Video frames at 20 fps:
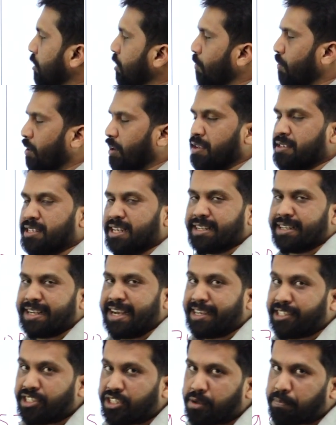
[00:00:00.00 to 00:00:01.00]
So what is the
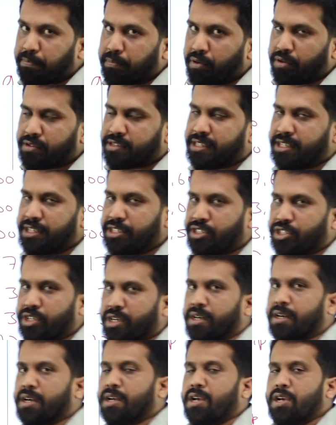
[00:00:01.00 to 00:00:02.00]
next
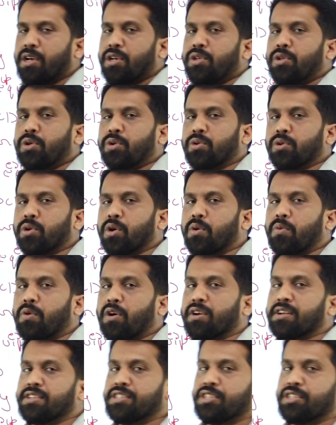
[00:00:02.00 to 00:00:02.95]
procedure? You know what